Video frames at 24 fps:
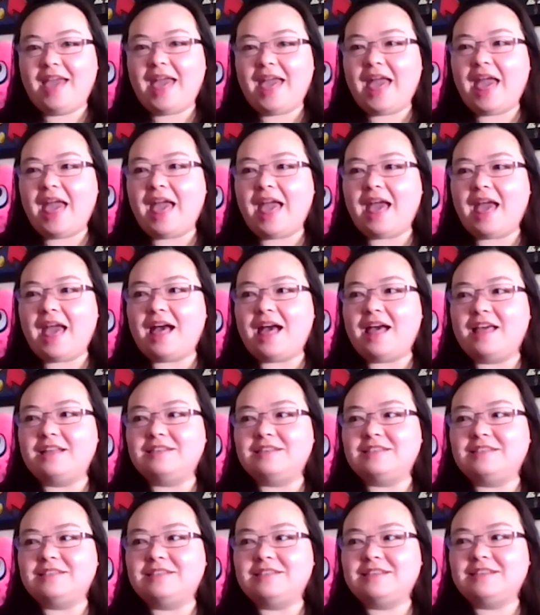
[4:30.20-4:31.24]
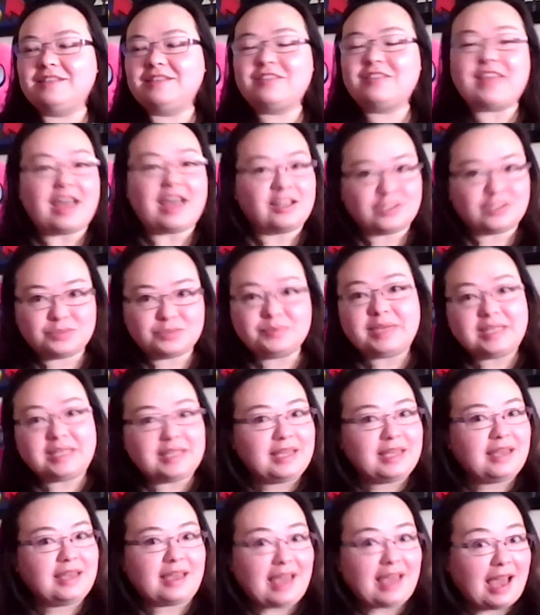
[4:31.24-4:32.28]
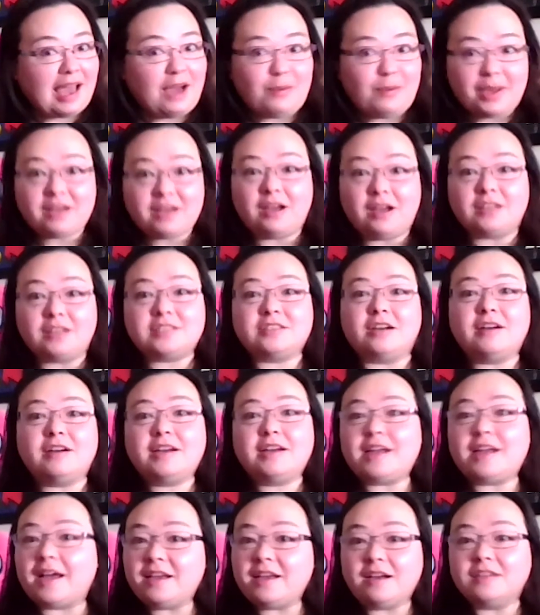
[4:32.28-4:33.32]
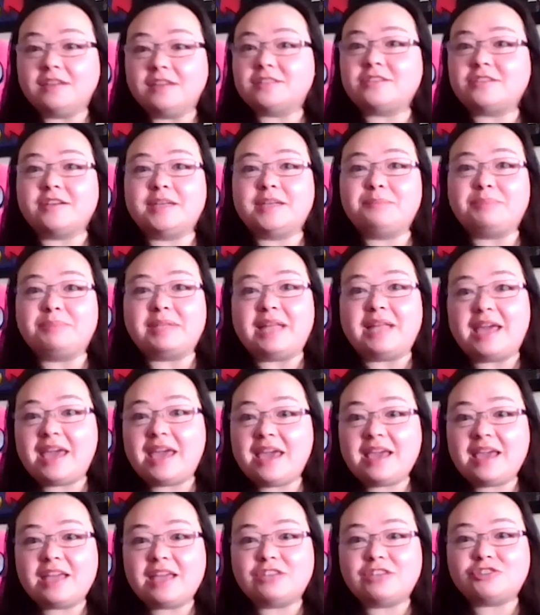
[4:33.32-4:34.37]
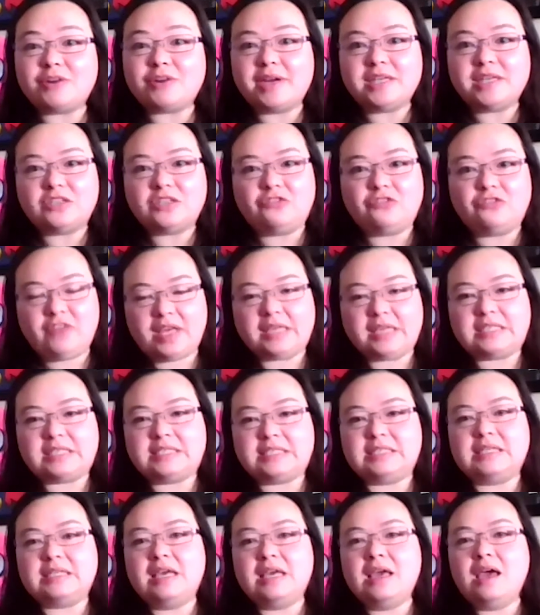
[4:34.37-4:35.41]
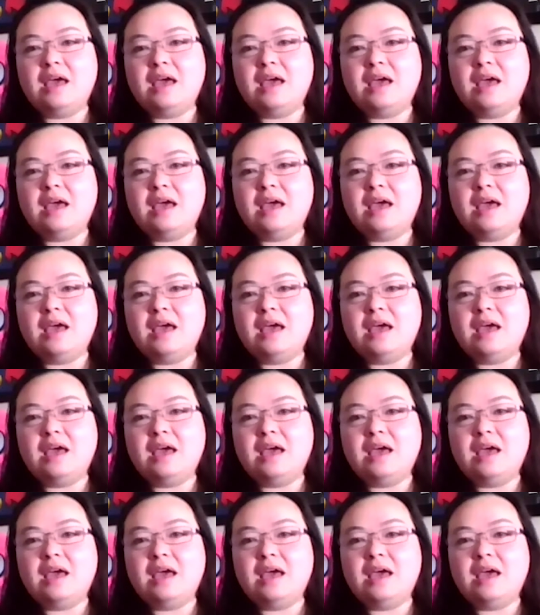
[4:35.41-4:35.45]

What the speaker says: And that's really how I got started. I got started playing and trying to fix